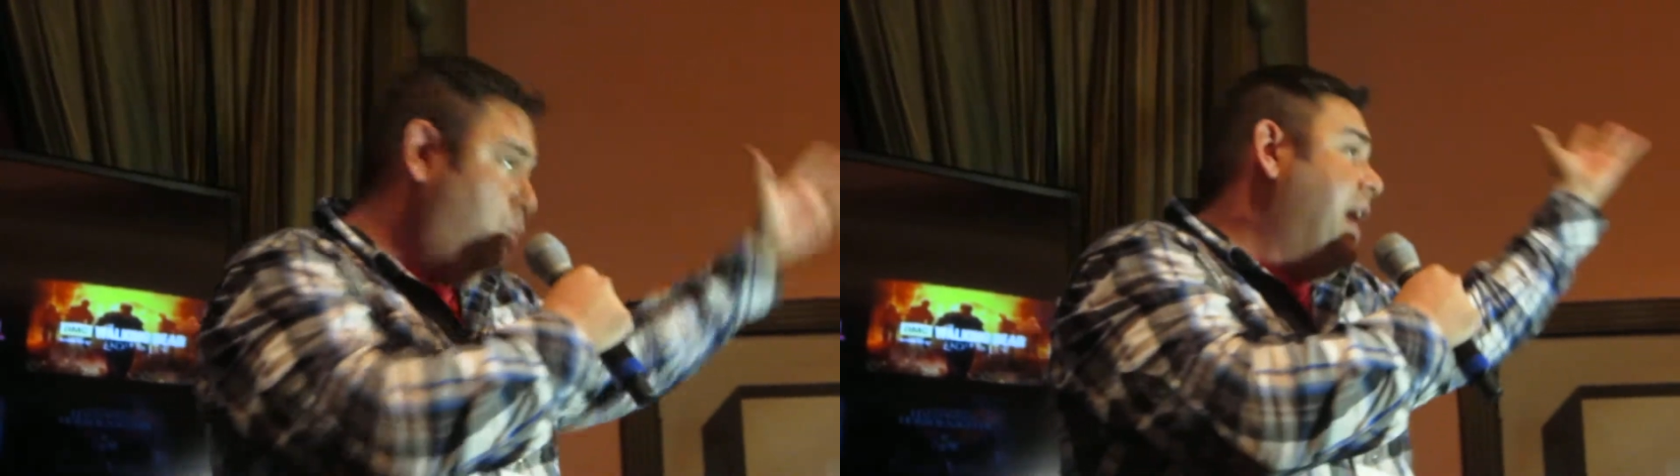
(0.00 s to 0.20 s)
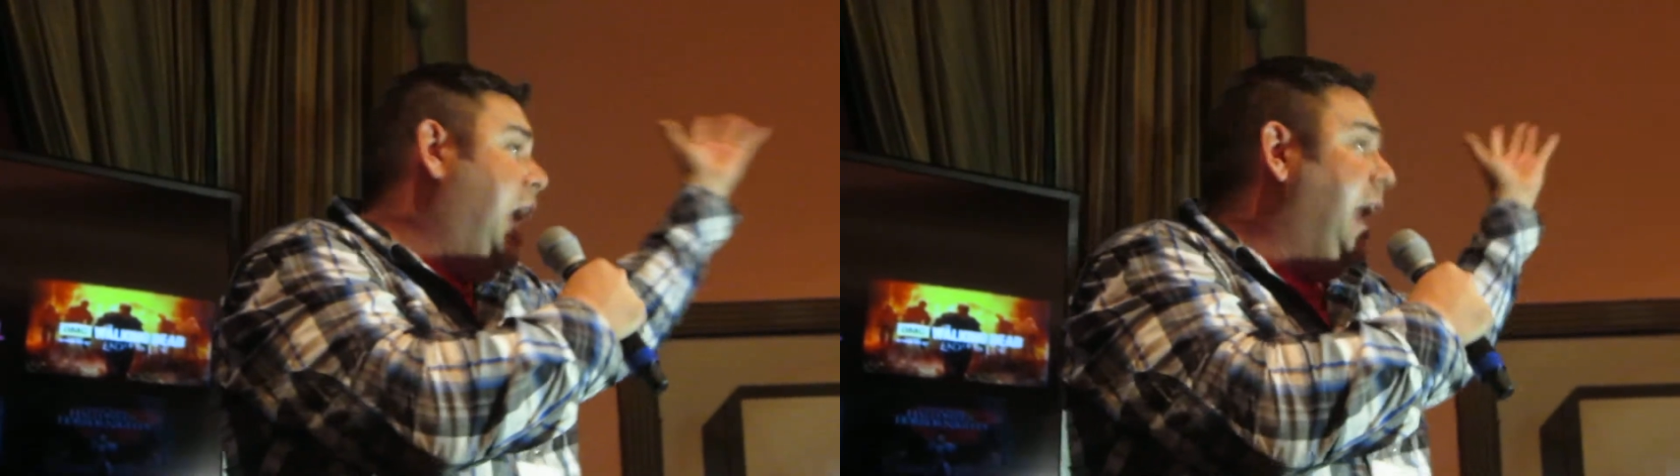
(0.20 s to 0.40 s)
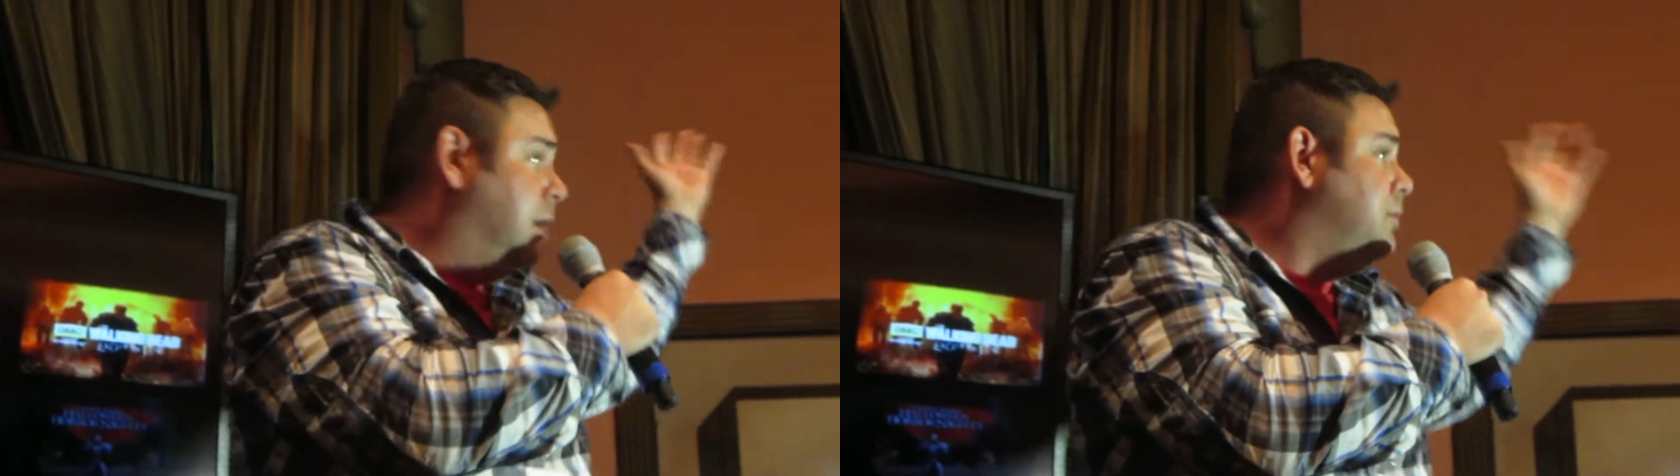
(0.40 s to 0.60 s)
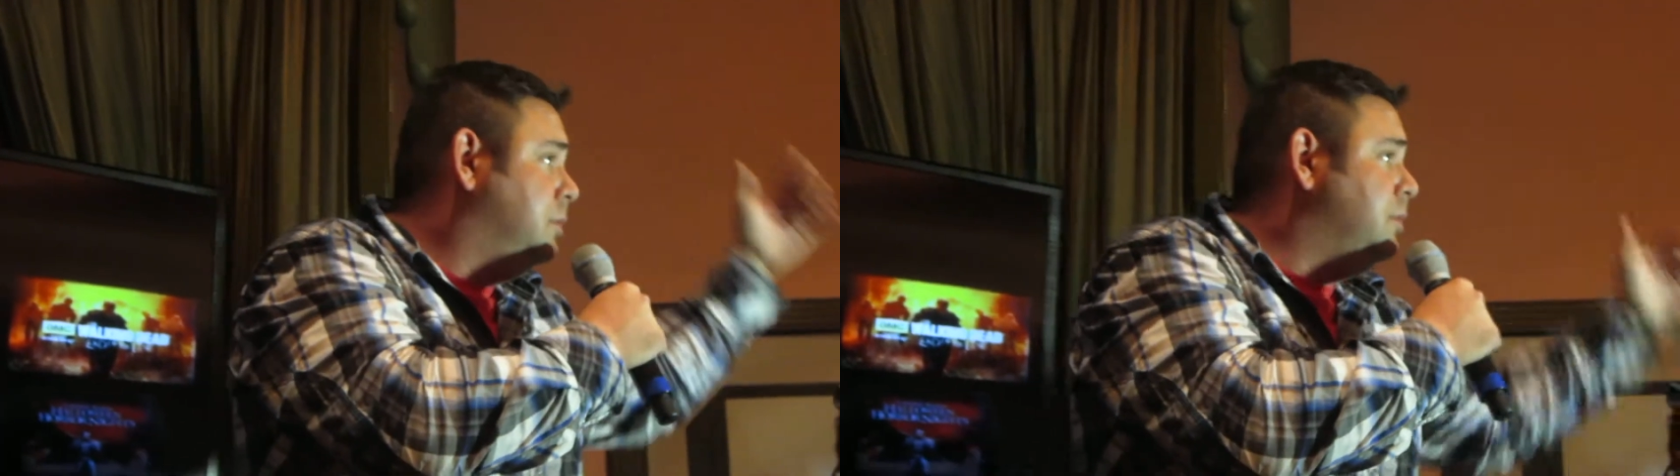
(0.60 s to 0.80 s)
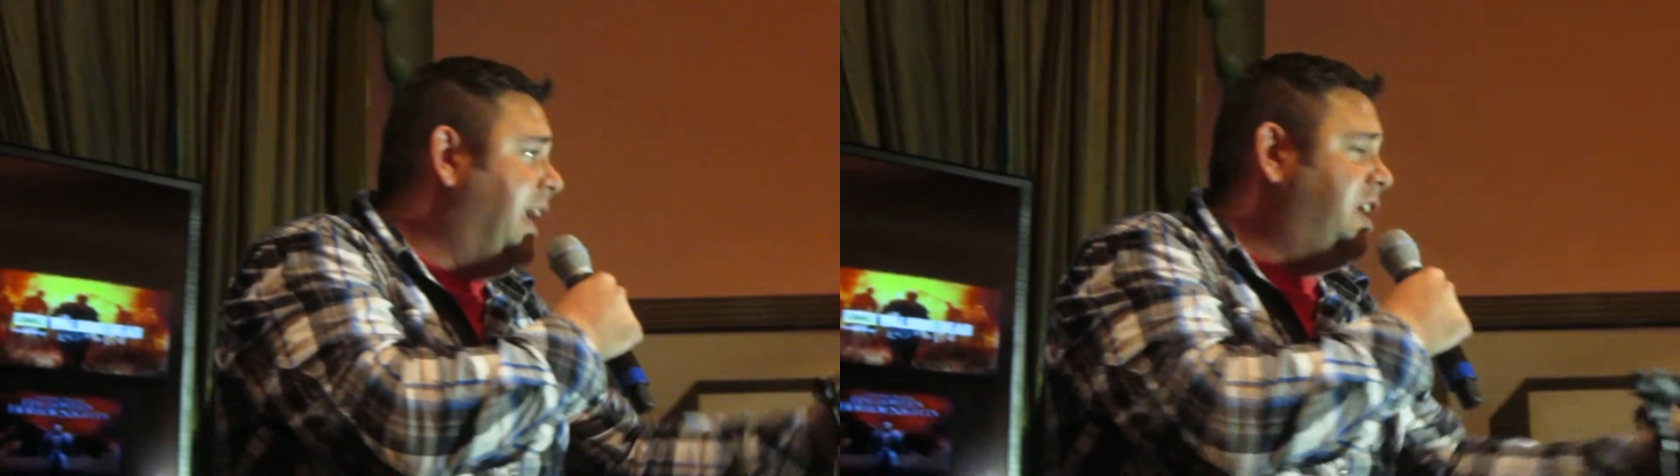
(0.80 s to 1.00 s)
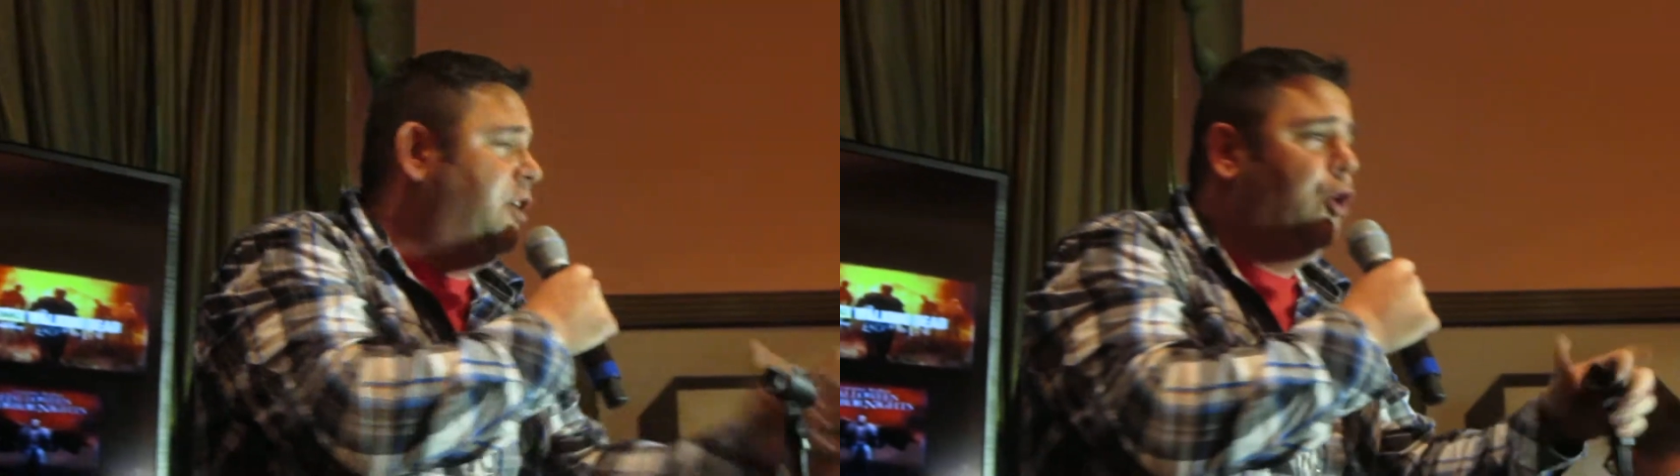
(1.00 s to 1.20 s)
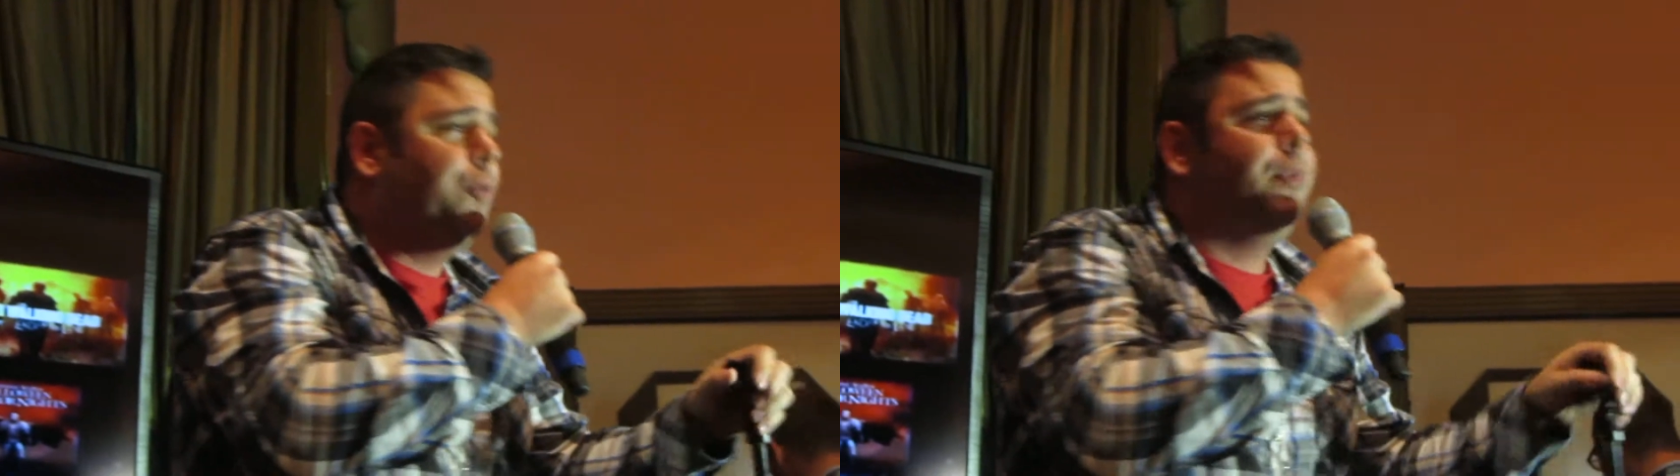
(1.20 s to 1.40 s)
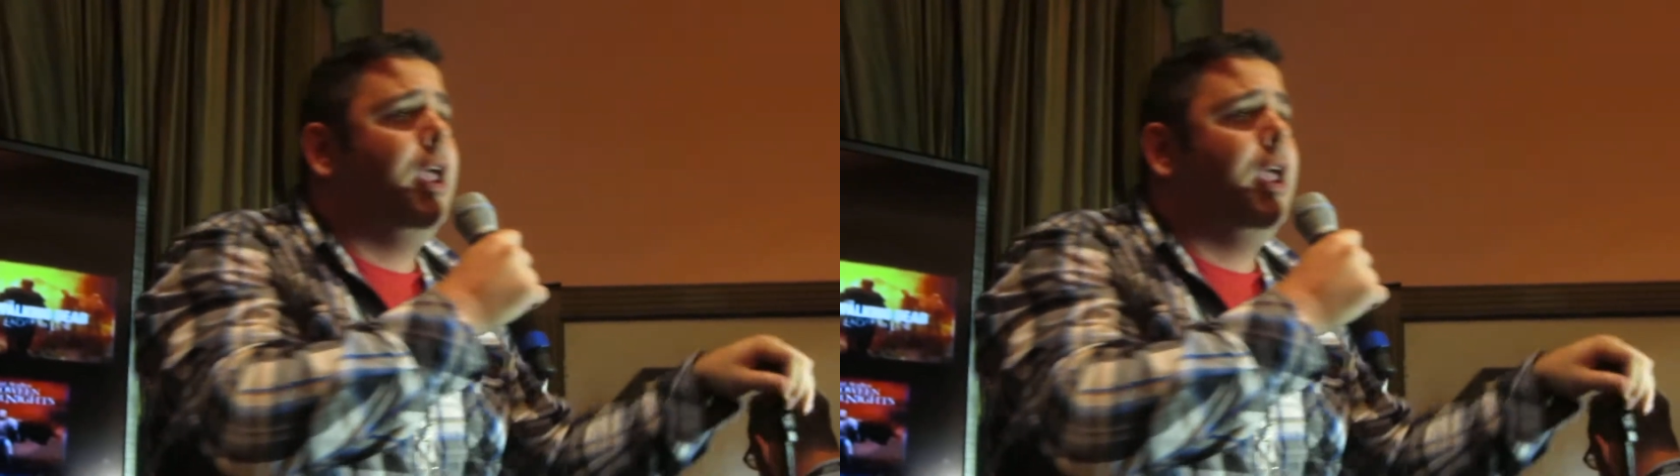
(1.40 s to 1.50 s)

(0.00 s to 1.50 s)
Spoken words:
Why not? Like you do.